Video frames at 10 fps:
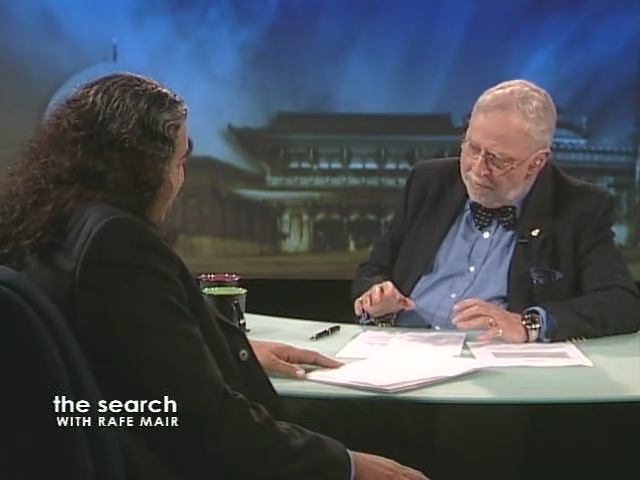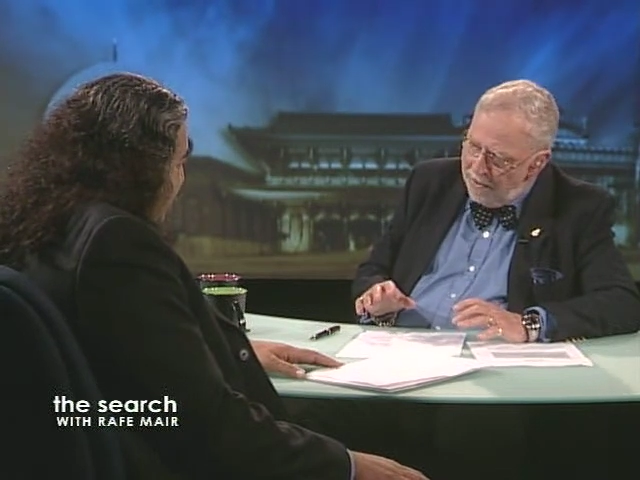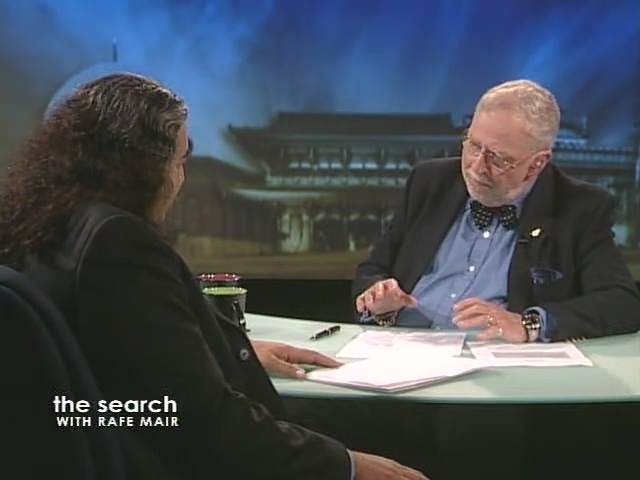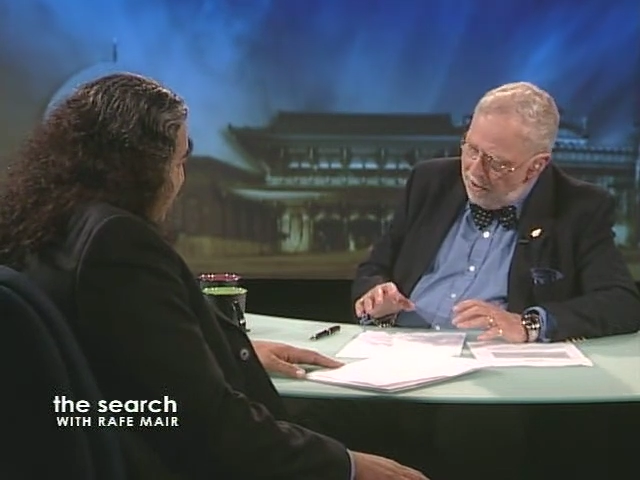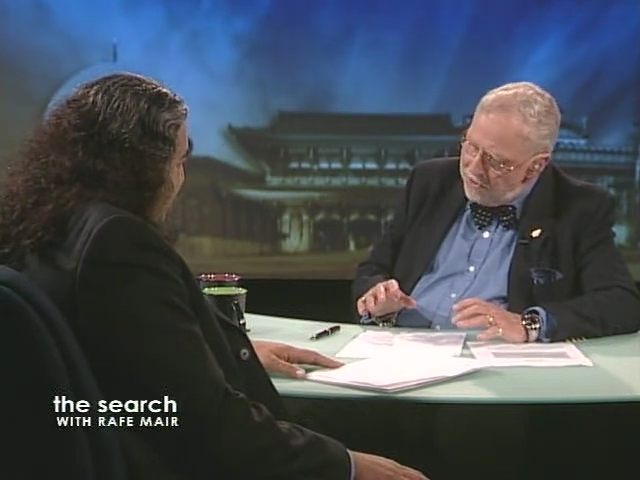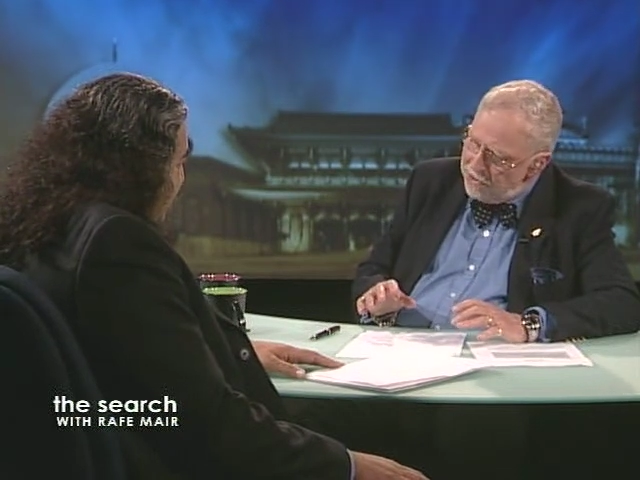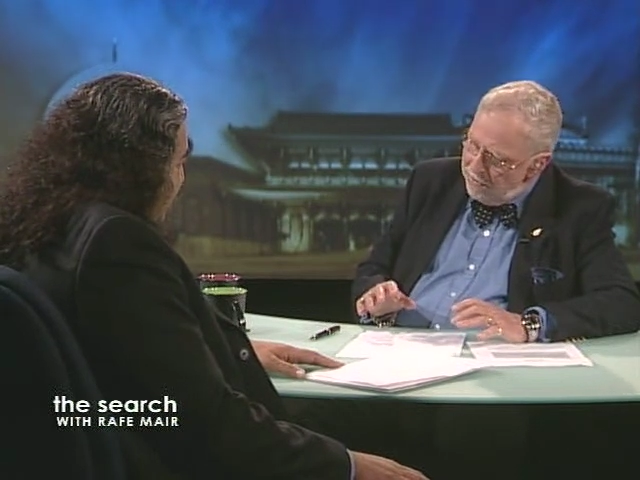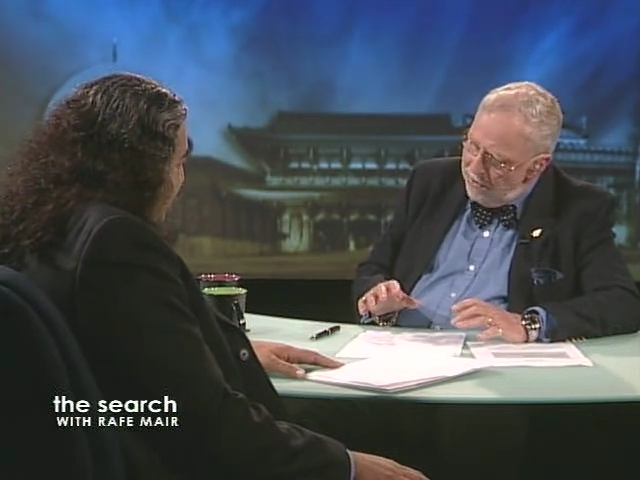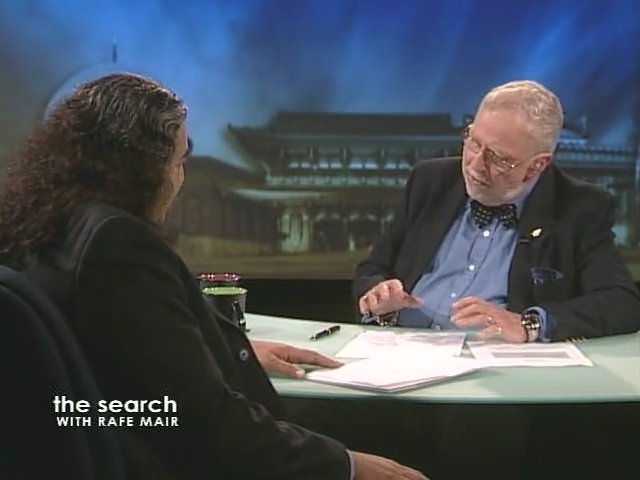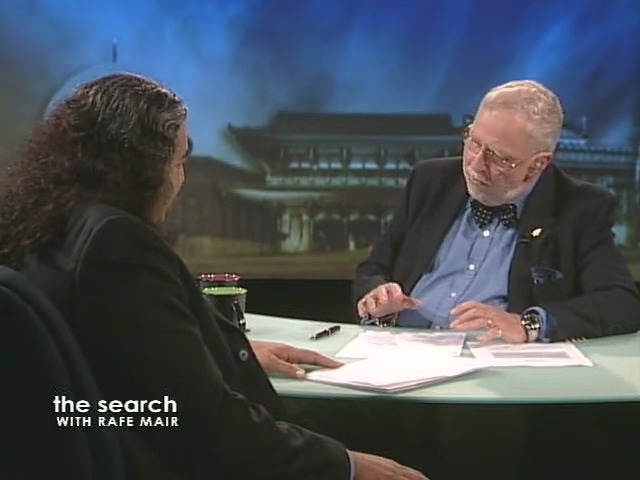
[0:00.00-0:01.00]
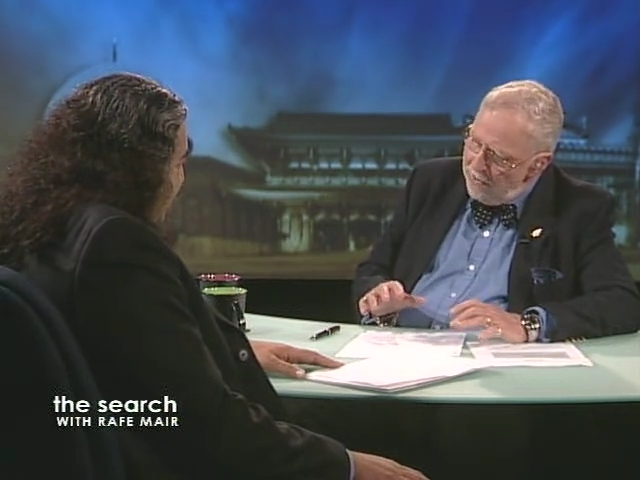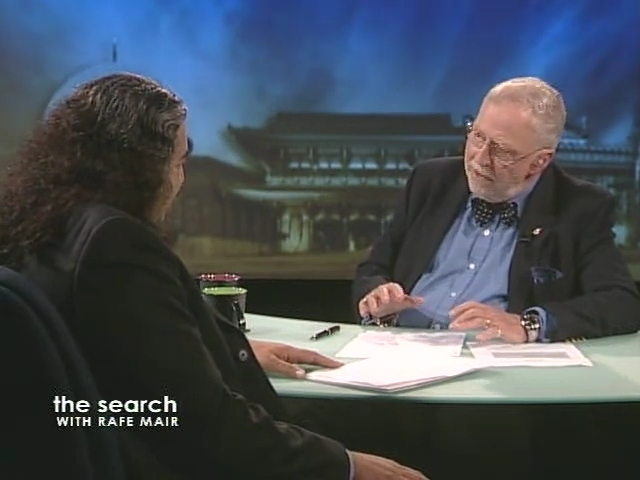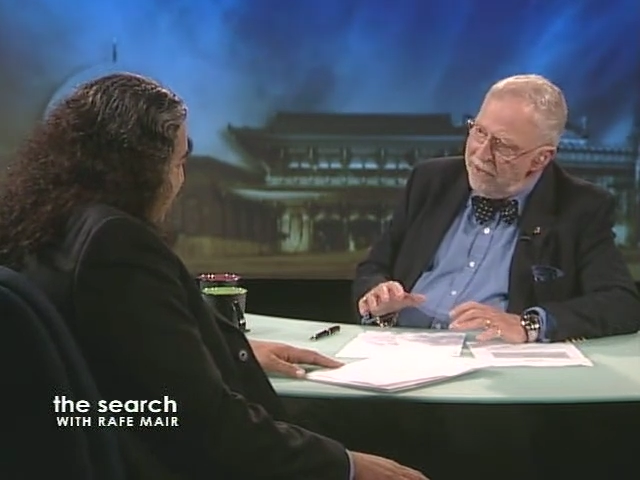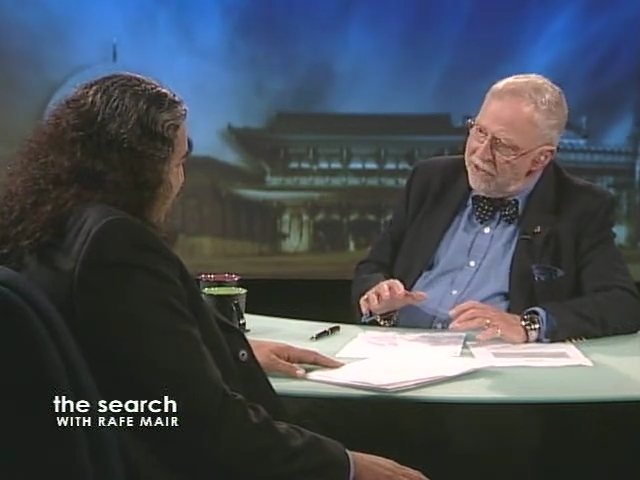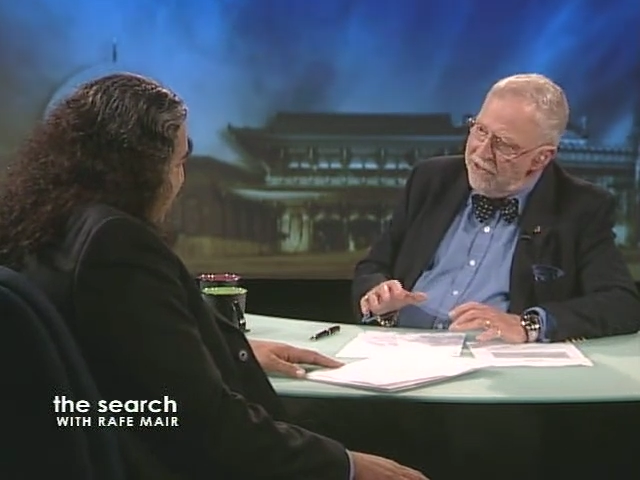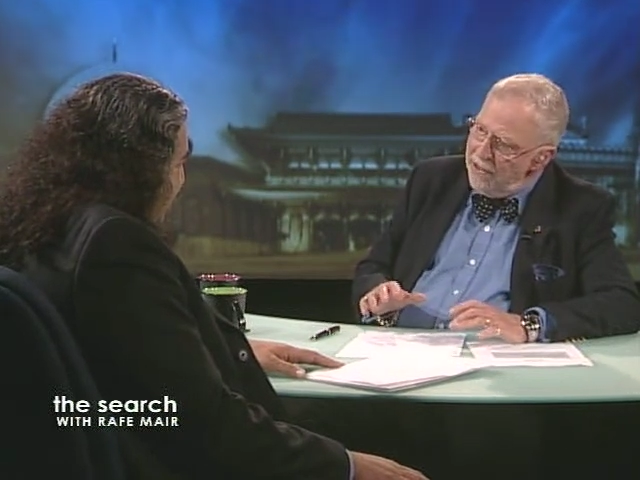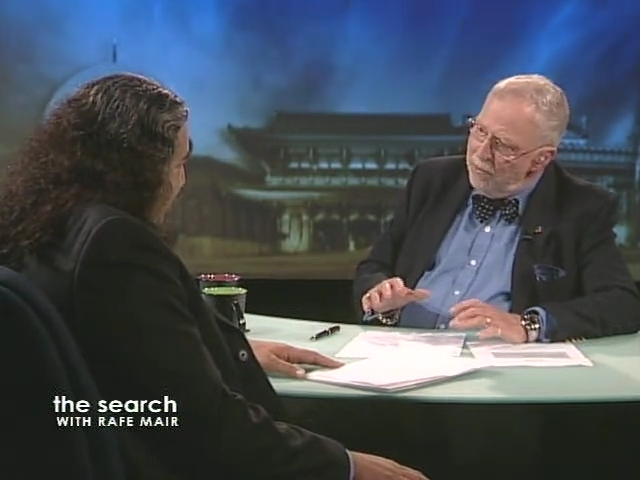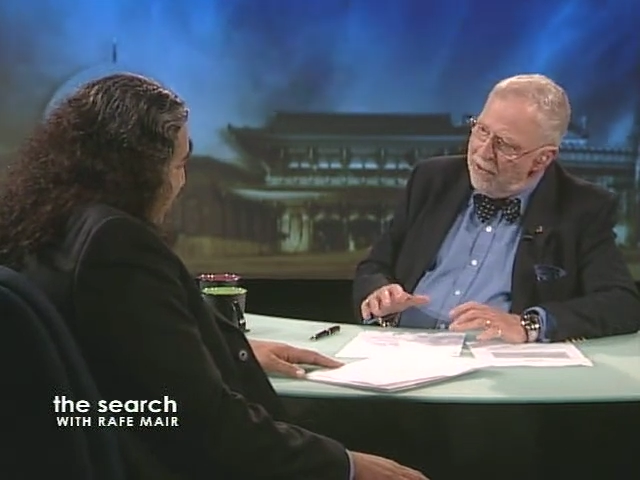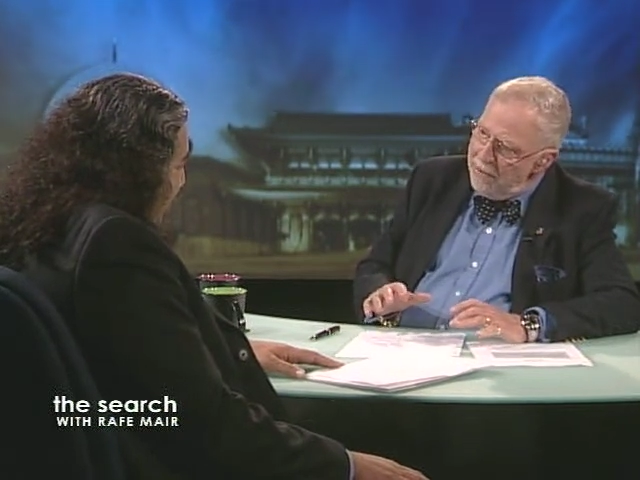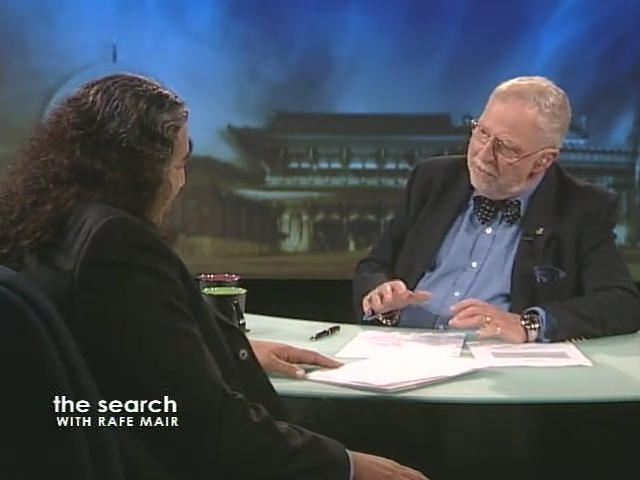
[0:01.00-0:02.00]
but I'm not sure I quite understand
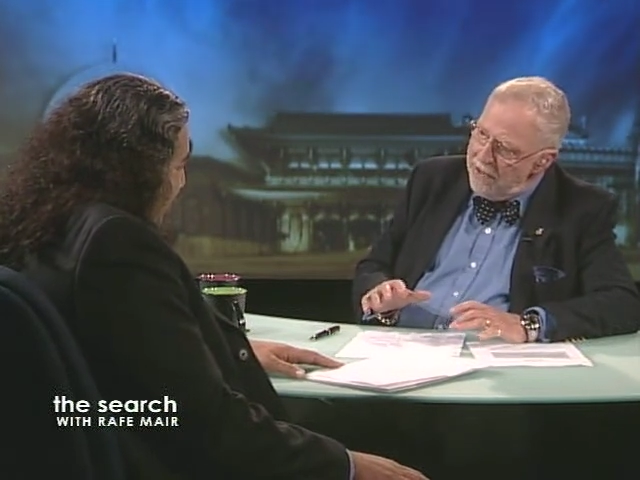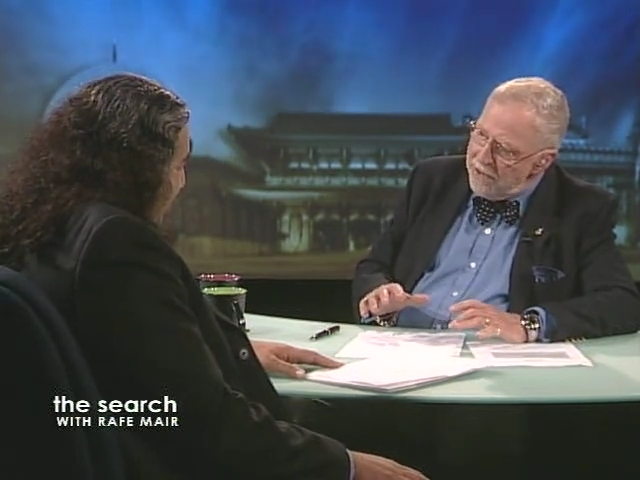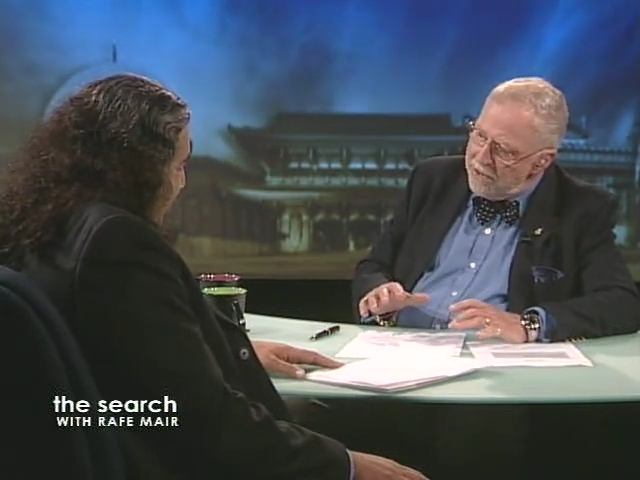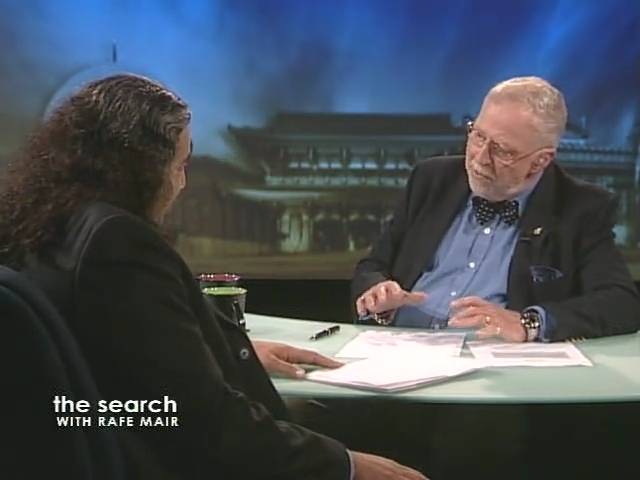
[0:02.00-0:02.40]
what it means.